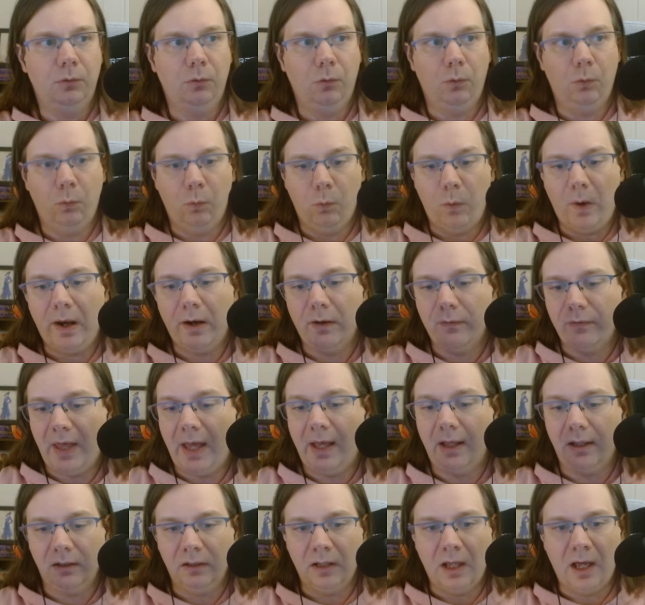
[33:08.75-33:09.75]
Where
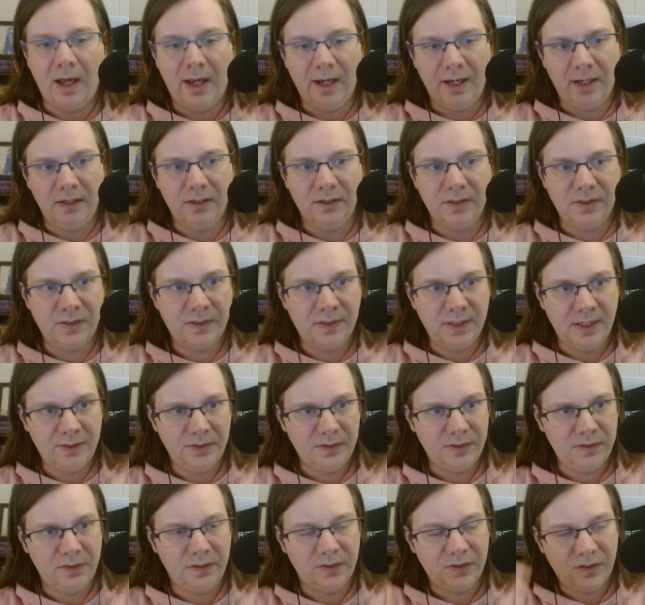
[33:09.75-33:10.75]
that line
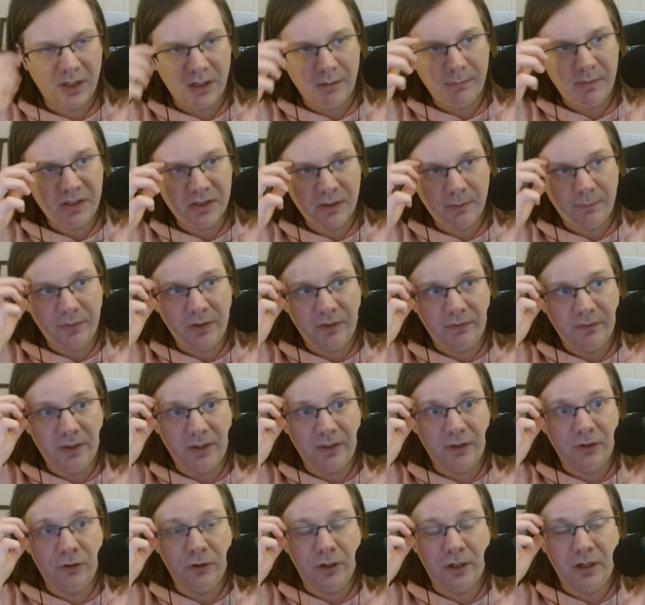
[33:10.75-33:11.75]
sits is going to be something that
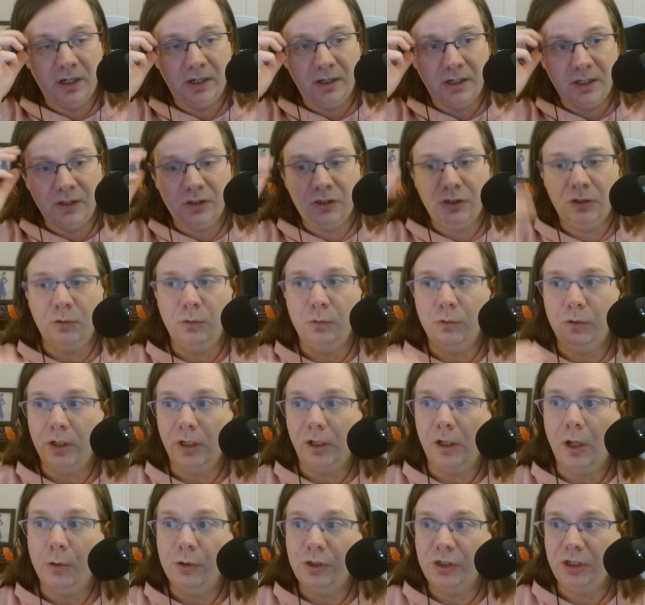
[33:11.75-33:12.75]
you're going to need to
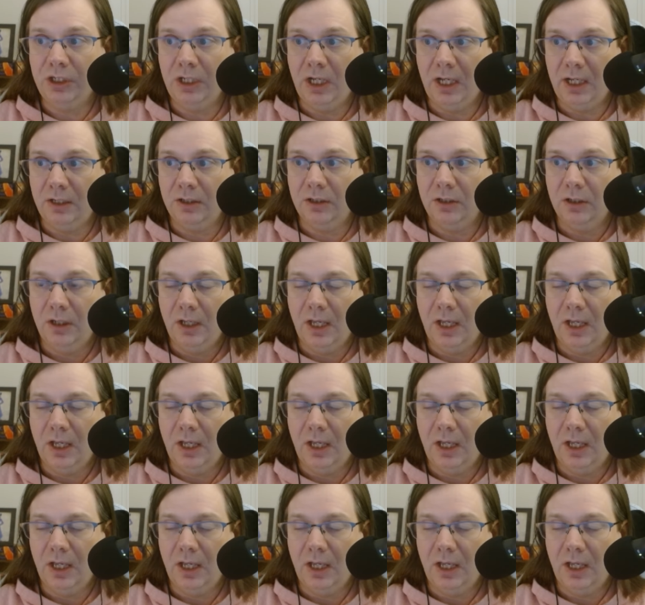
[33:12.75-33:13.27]
negotiate